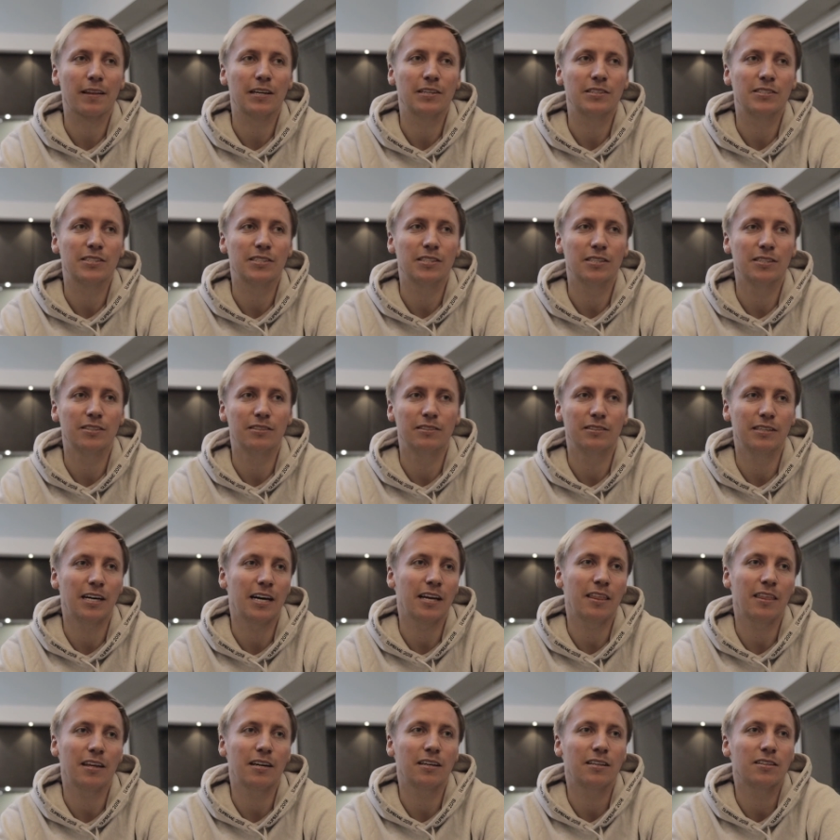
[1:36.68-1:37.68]
So
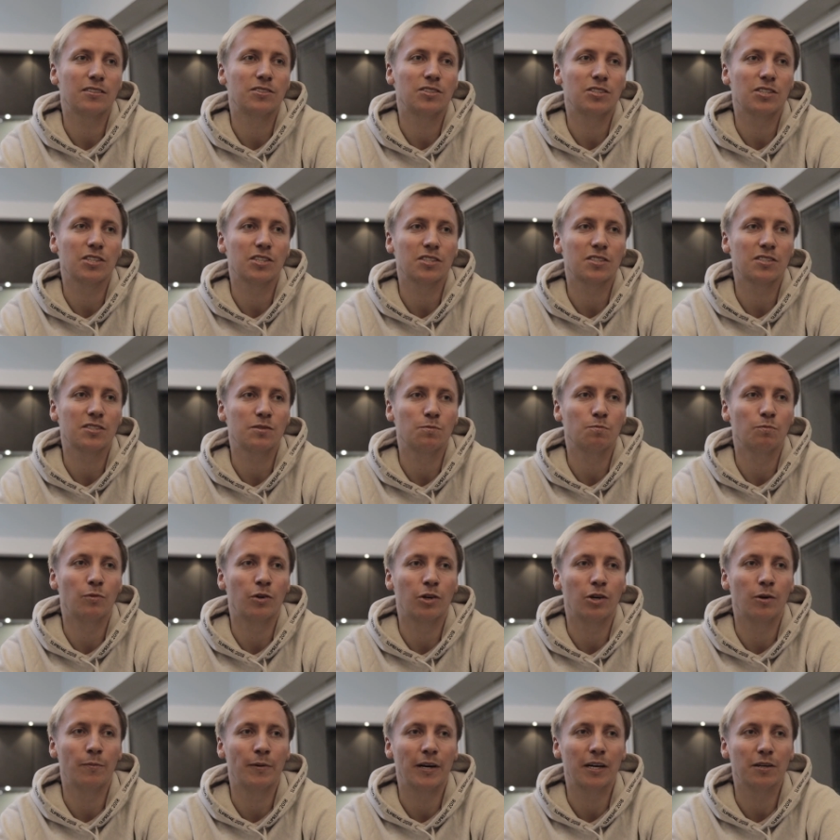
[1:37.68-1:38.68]
I think it's just
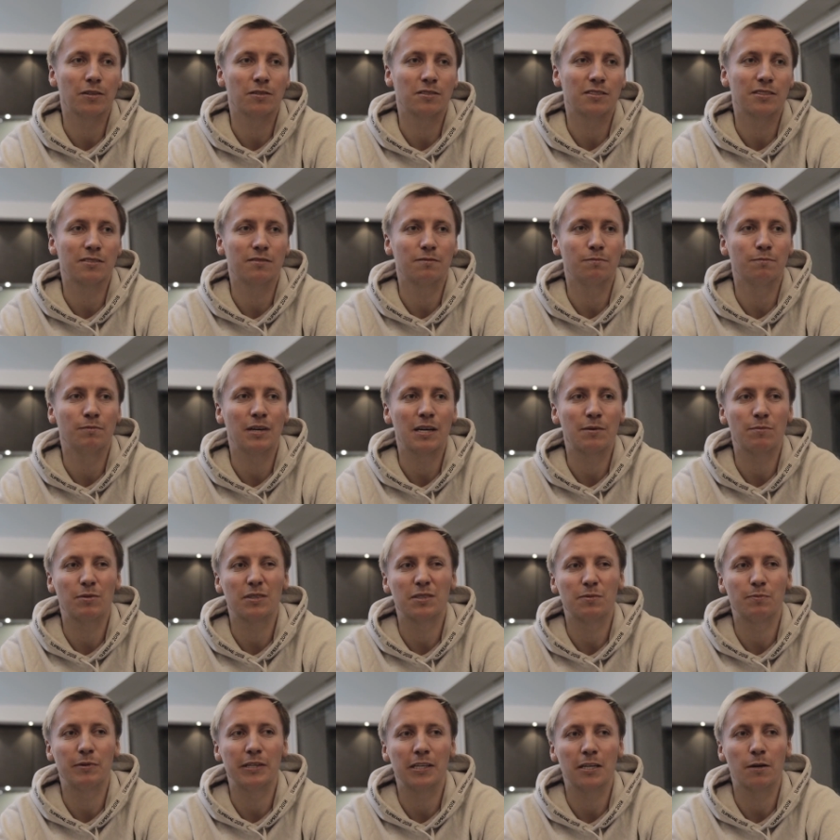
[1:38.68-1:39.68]
more about maybe
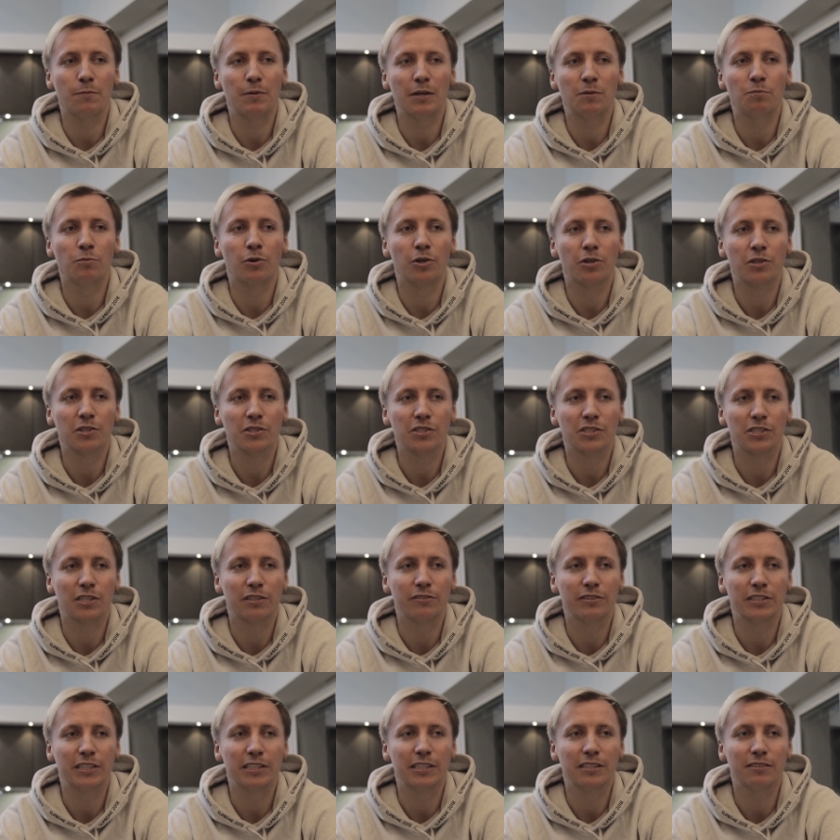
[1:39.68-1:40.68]
being a bit more
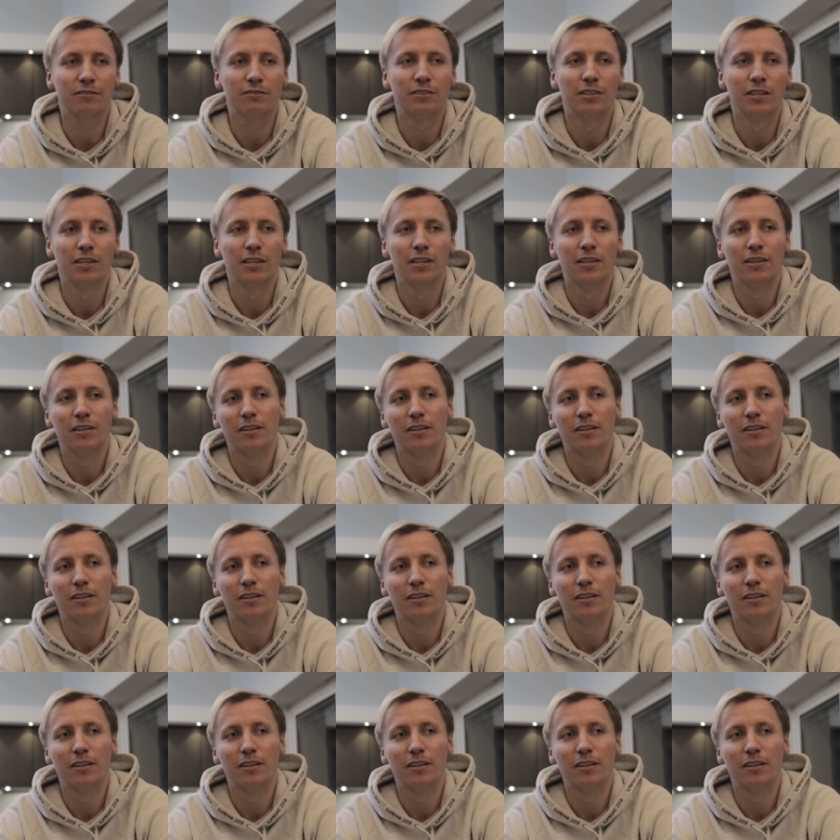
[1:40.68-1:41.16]
conservative